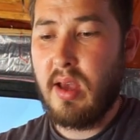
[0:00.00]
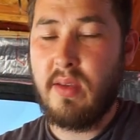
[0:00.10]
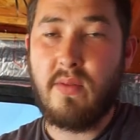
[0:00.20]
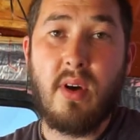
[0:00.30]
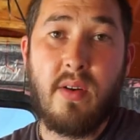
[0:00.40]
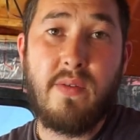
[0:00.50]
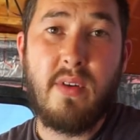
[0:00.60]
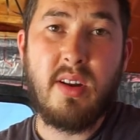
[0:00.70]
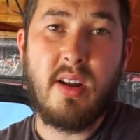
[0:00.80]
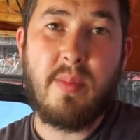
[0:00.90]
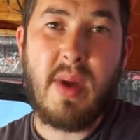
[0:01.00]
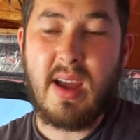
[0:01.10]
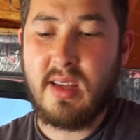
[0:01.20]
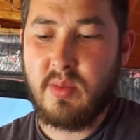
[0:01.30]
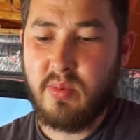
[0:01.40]
You've got a front and a
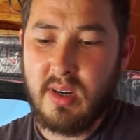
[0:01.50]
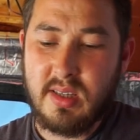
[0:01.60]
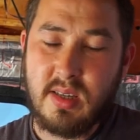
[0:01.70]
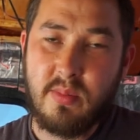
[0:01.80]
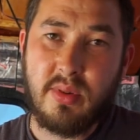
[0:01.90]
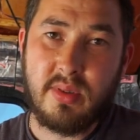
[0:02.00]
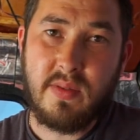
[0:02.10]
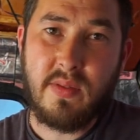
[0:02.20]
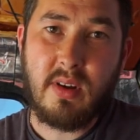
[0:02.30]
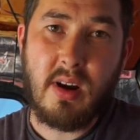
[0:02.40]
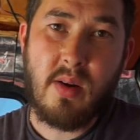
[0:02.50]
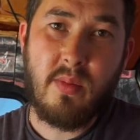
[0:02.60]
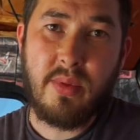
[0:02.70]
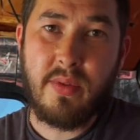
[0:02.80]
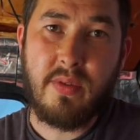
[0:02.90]
back. It's pretty simple to figure out
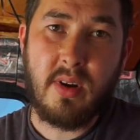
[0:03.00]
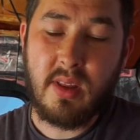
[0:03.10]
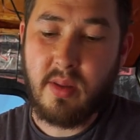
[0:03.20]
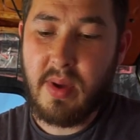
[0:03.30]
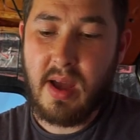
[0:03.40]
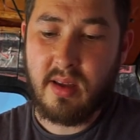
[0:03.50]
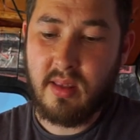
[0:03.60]
the front and the back.